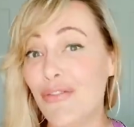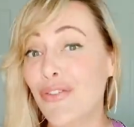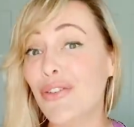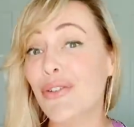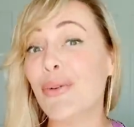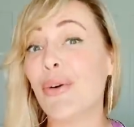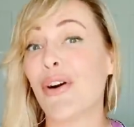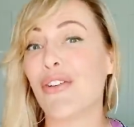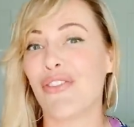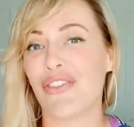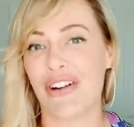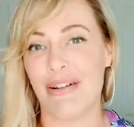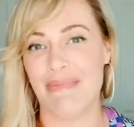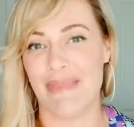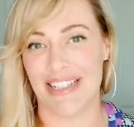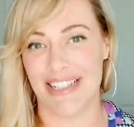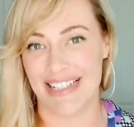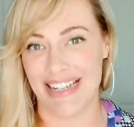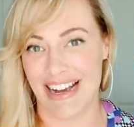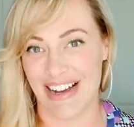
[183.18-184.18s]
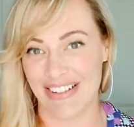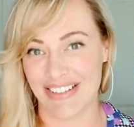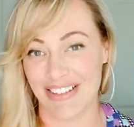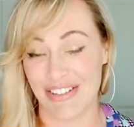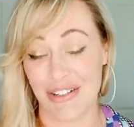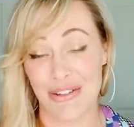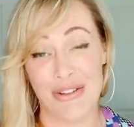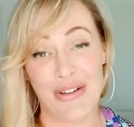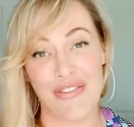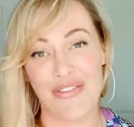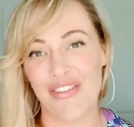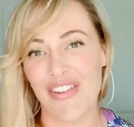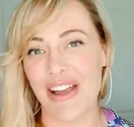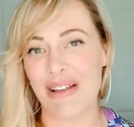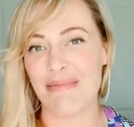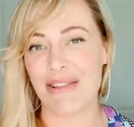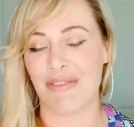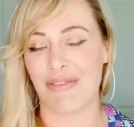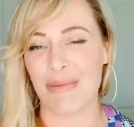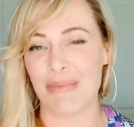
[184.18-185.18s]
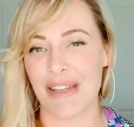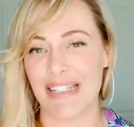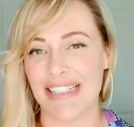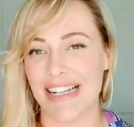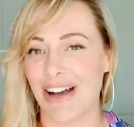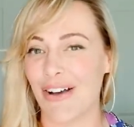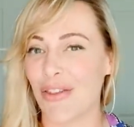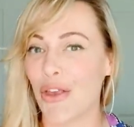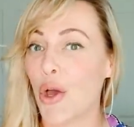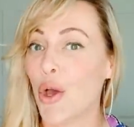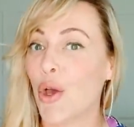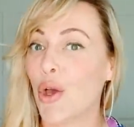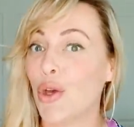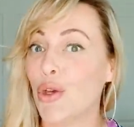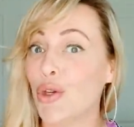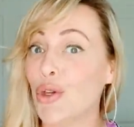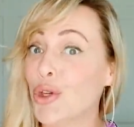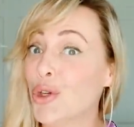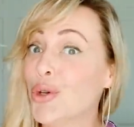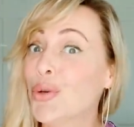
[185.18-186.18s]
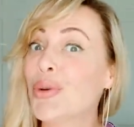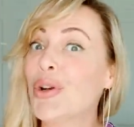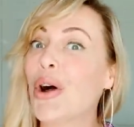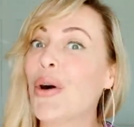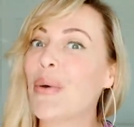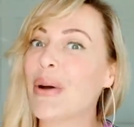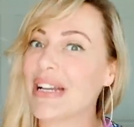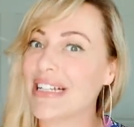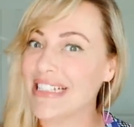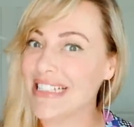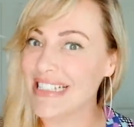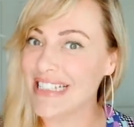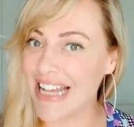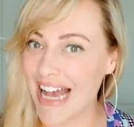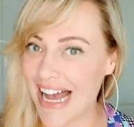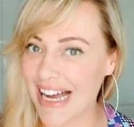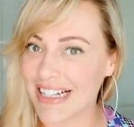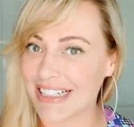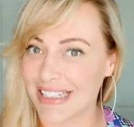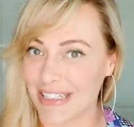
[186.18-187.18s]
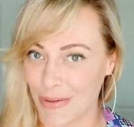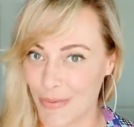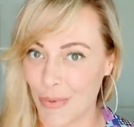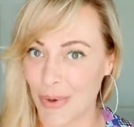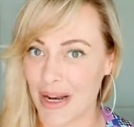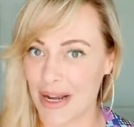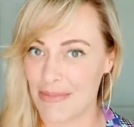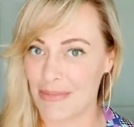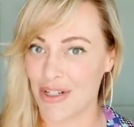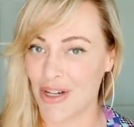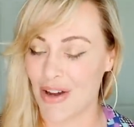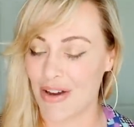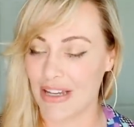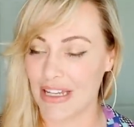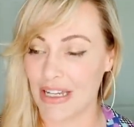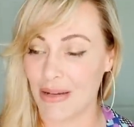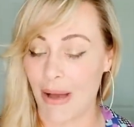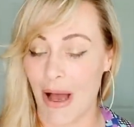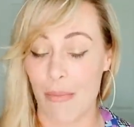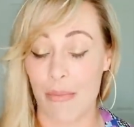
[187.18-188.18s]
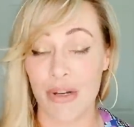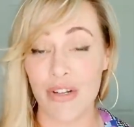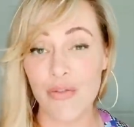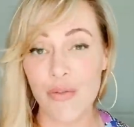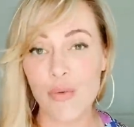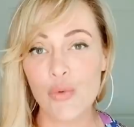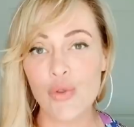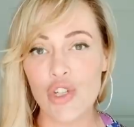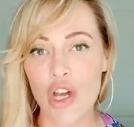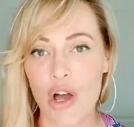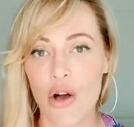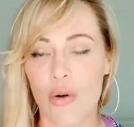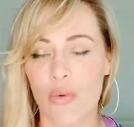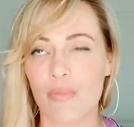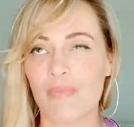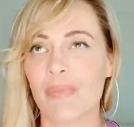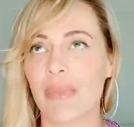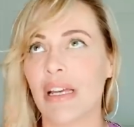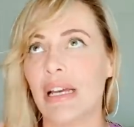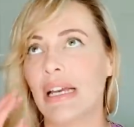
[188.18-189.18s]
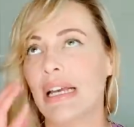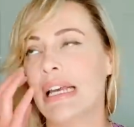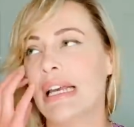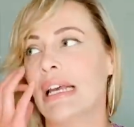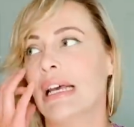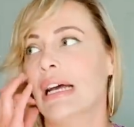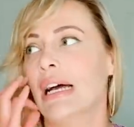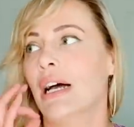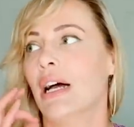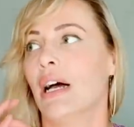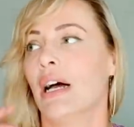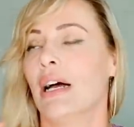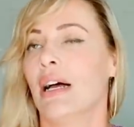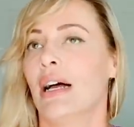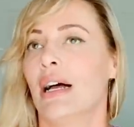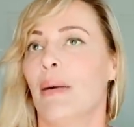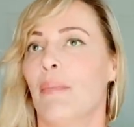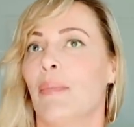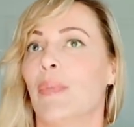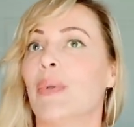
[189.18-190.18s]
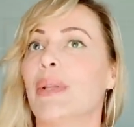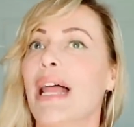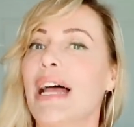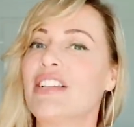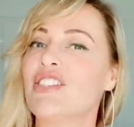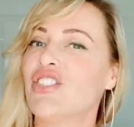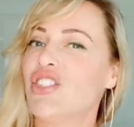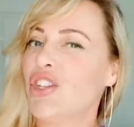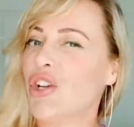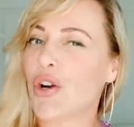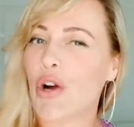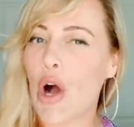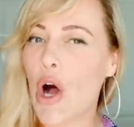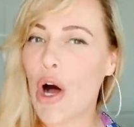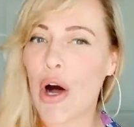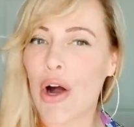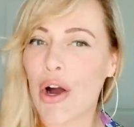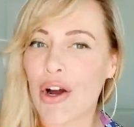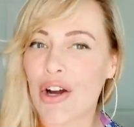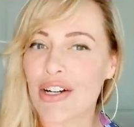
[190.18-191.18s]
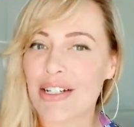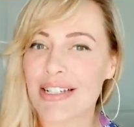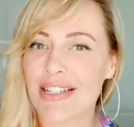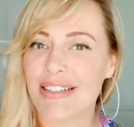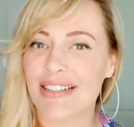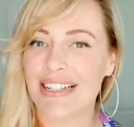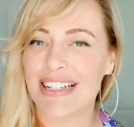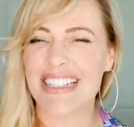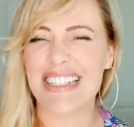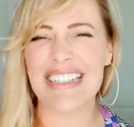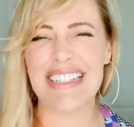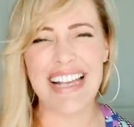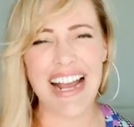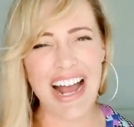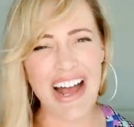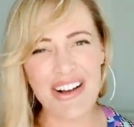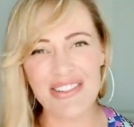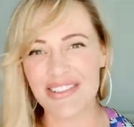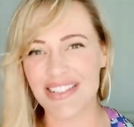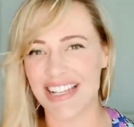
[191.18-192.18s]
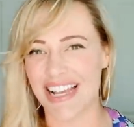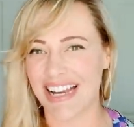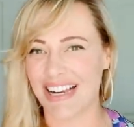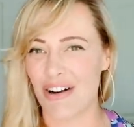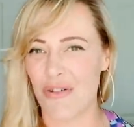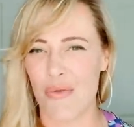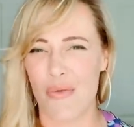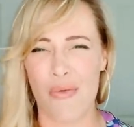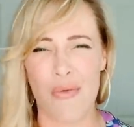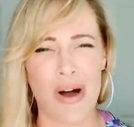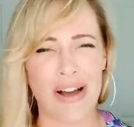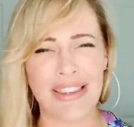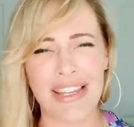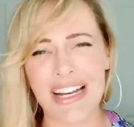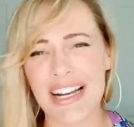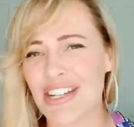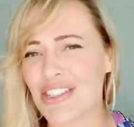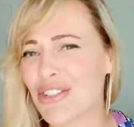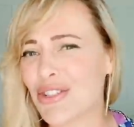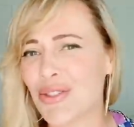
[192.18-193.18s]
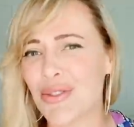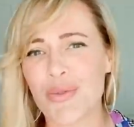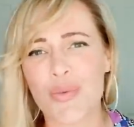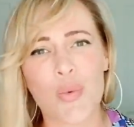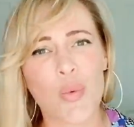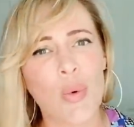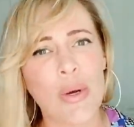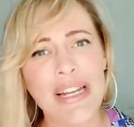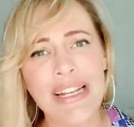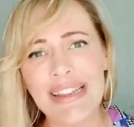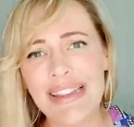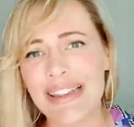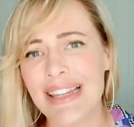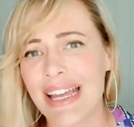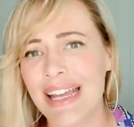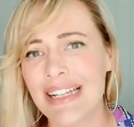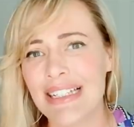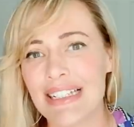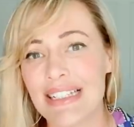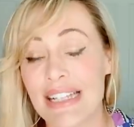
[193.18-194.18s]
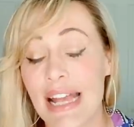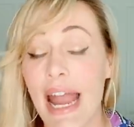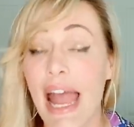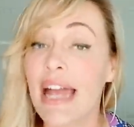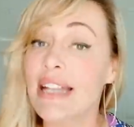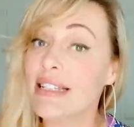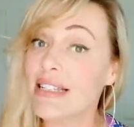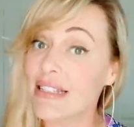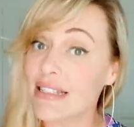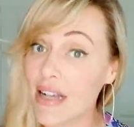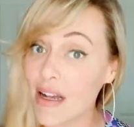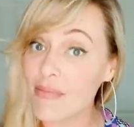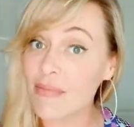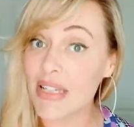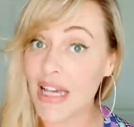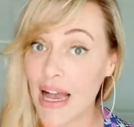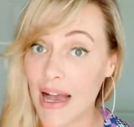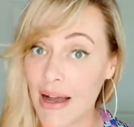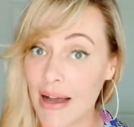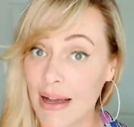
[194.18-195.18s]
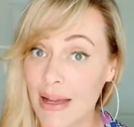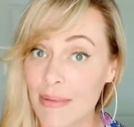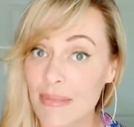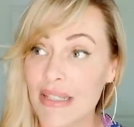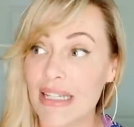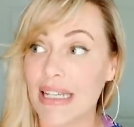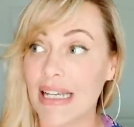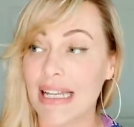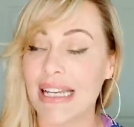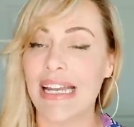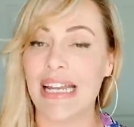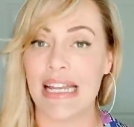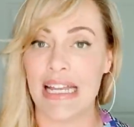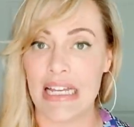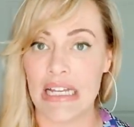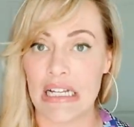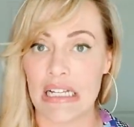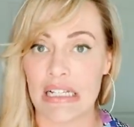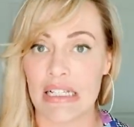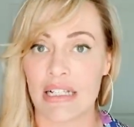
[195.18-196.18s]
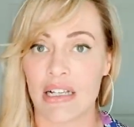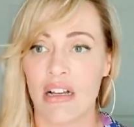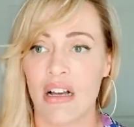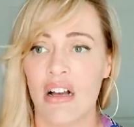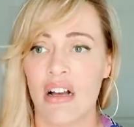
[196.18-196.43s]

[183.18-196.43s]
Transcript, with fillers: you are from the South or you have family from the South, you know exactly what I'm talking about. But if you don't, bless your heart sounds like a like a sweet thing to say and sometimes it is